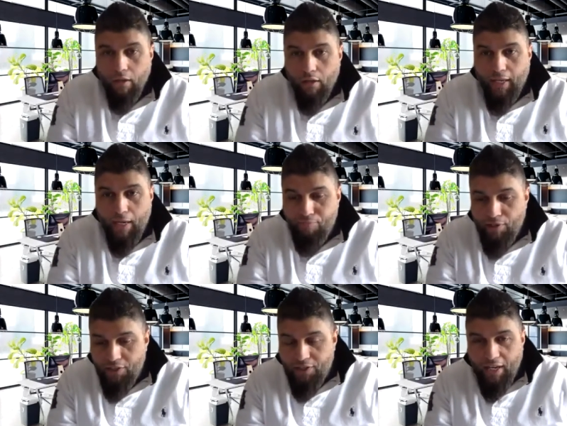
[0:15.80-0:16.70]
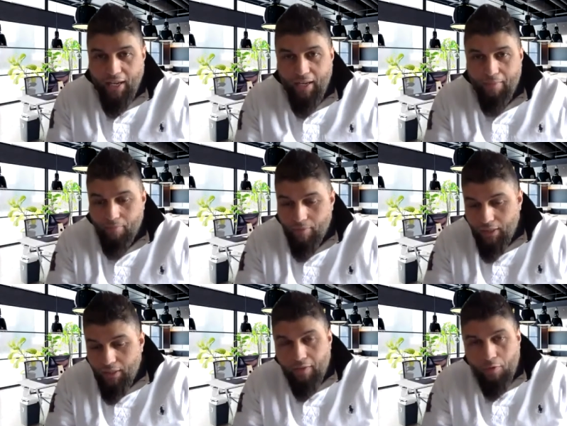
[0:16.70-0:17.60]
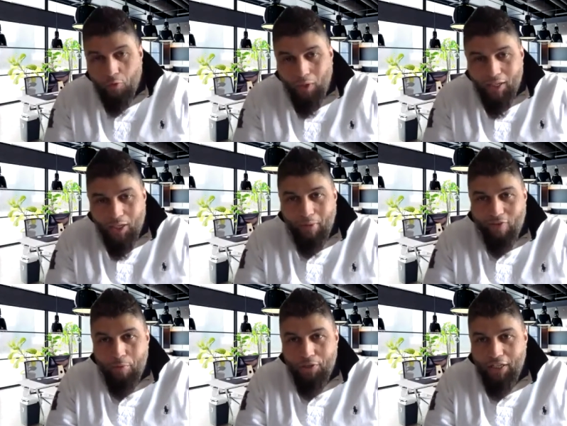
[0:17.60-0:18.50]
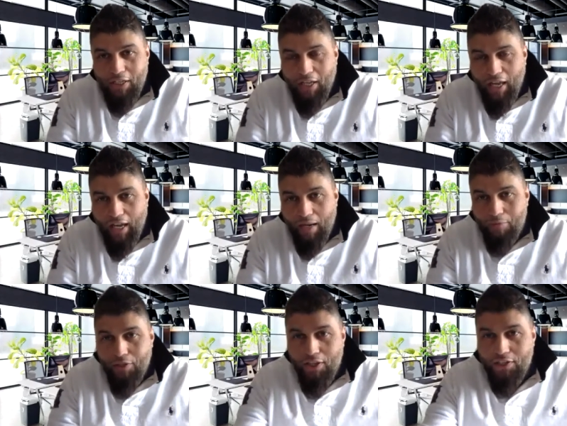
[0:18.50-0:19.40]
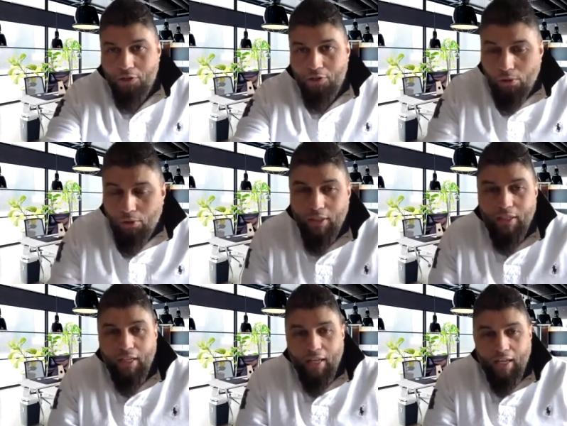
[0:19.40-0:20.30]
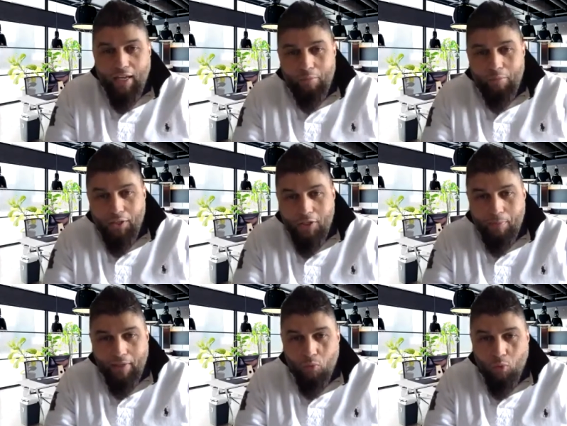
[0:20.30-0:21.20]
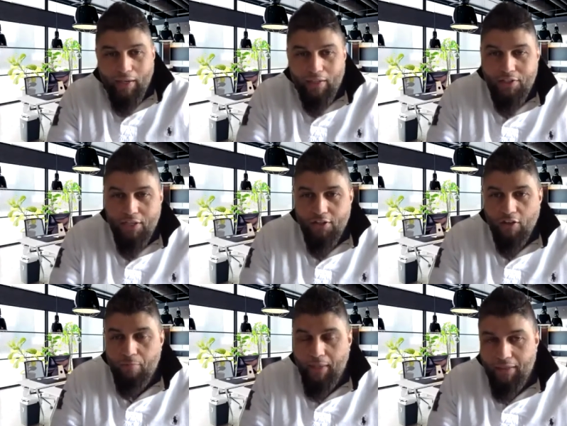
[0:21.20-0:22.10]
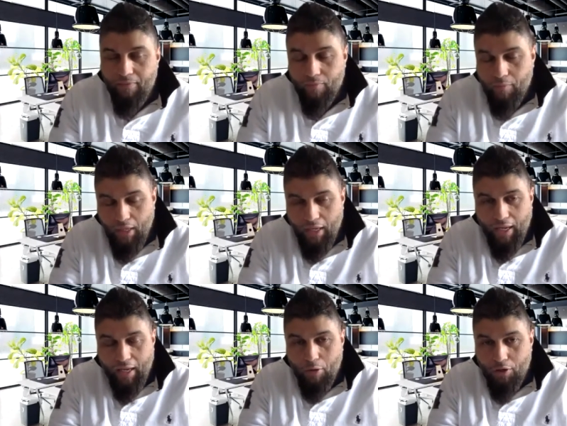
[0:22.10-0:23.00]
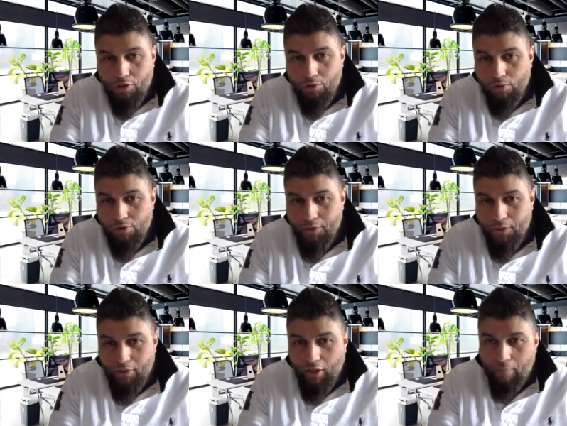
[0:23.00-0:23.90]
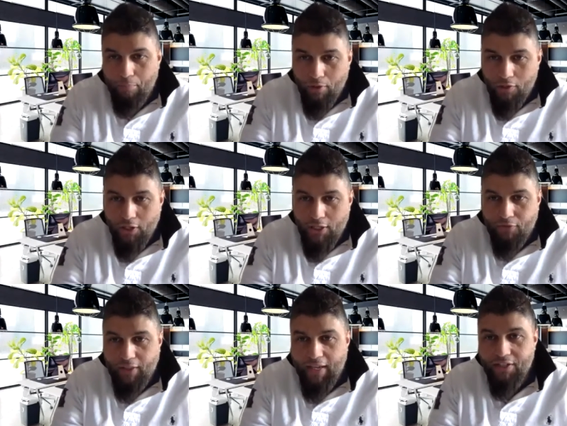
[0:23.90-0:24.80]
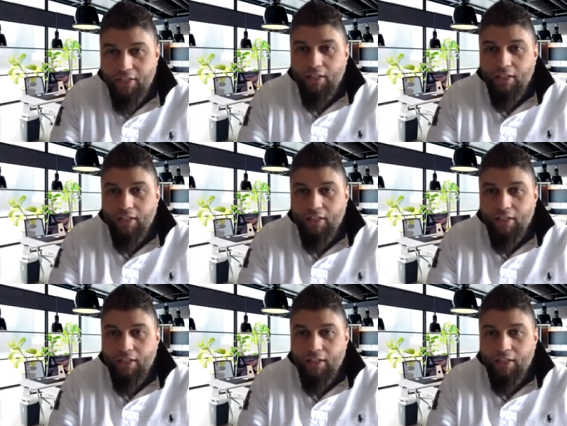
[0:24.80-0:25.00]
Okay, brilliant. Um, welcome everybody um, to this call. Um, I know it's been a while since I've been um, on a call, so I apologize for that.